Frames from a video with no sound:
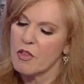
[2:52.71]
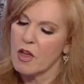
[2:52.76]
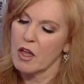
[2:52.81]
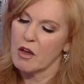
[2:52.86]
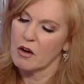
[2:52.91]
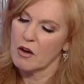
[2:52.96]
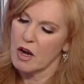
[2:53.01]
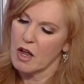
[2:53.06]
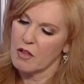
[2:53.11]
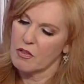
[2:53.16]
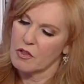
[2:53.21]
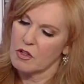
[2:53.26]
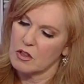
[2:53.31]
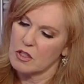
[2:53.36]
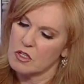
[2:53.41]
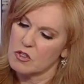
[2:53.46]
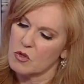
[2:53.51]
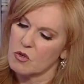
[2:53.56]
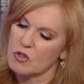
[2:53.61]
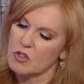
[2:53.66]
they are
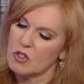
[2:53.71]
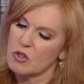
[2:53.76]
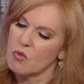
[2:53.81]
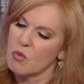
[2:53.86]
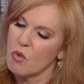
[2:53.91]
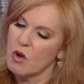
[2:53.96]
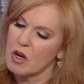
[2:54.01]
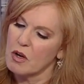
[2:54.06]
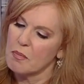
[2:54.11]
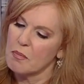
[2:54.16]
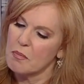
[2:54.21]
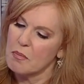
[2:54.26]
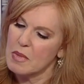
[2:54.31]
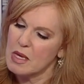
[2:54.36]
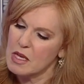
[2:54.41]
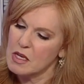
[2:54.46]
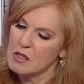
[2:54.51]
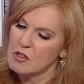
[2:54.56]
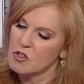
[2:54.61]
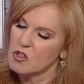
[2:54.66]
ethically sourced and what it
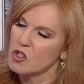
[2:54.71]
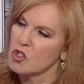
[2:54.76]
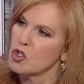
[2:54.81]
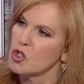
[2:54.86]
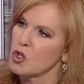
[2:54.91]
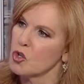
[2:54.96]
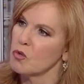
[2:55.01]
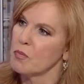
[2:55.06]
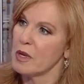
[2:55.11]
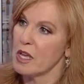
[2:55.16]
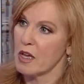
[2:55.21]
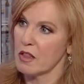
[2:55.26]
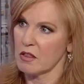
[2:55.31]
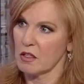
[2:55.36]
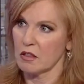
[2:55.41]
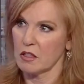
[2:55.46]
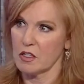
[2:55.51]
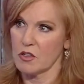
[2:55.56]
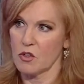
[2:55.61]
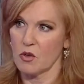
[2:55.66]
means to be
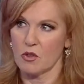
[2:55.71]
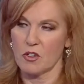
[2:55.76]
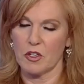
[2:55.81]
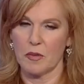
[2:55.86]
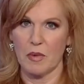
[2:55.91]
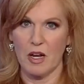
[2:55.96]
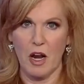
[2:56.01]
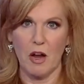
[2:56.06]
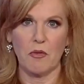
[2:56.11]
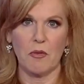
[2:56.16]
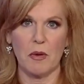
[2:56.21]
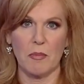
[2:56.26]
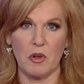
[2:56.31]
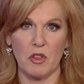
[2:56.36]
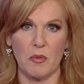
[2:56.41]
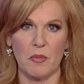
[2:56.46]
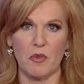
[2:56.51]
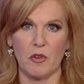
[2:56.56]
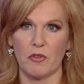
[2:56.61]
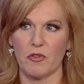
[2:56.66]
ethically sourced. I mean, yeah. I
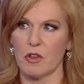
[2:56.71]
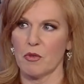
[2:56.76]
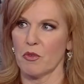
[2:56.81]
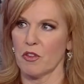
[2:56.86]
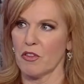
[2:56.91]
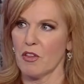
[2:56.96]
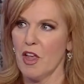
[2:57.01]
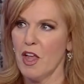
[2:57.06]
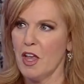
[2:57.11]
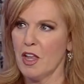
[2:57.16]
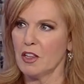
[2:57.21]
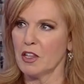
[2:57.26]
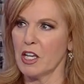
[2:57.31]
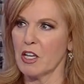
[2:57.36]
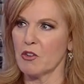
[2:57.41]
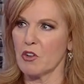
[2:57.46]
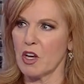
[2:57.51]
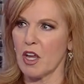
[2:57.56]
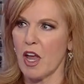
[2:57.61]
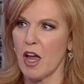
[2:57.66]
remember the movie with
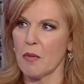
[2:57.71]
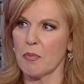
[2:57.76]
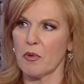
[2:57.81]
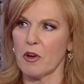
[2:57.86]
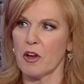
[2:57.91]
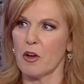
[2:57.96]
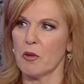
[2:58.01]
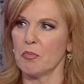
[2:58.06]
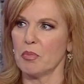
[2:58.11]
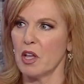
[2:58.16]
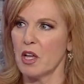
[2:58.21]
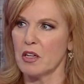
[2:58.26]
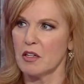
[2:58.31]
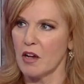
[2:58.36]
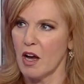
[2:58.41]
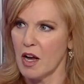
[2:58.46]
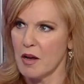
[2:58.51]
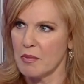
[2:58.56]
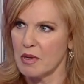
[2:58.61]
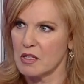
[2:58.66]
Leo DiCaprio, Blood
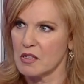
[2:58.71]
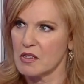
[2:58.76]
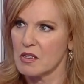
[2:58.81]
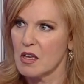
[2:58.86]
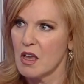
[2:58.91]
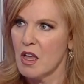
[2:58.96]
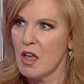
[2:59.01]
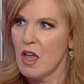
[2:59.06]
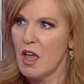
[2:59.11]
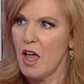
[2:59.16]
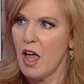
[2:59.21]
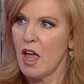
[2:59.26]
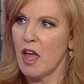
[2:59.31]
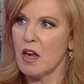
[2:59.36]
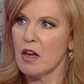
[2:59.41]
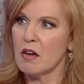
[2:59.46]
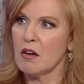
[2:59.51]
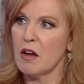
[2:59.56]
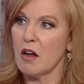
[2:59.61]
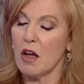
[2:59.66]
Diamonds,
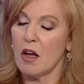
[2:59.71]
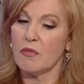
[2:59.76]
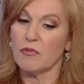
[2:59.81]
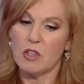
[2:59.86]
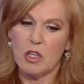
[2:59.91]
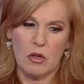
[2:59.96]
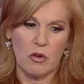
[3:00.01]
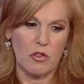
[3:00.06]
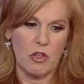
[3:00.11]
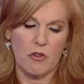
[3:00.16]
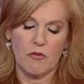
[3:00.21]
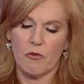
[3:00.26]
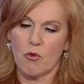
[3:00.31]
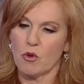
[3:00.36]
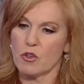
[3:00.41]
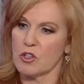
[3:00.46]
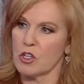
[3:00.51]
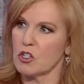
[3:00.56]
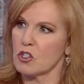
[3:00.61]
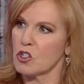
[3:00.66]
and you know, they're
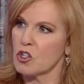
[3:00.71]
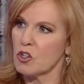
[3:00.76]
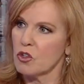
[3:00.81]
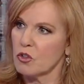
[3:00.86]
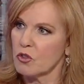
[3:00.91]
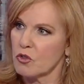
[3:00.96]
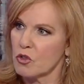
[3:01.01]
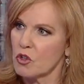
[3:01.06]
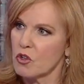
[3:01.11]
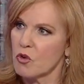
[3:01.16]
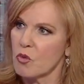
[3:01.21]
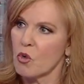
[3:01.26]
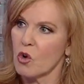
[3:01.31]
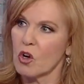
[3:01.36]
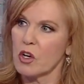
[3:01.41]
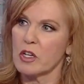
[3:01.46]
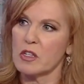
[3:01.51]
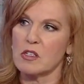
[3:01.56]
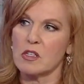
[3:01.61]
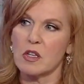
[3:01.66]
forcing children to
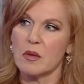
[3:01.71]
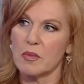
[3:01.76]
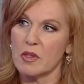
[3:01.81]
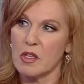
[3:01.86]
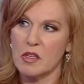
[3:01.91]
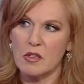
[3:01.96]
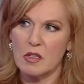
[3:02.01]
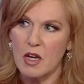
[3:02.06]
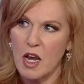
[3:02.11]
work in some of these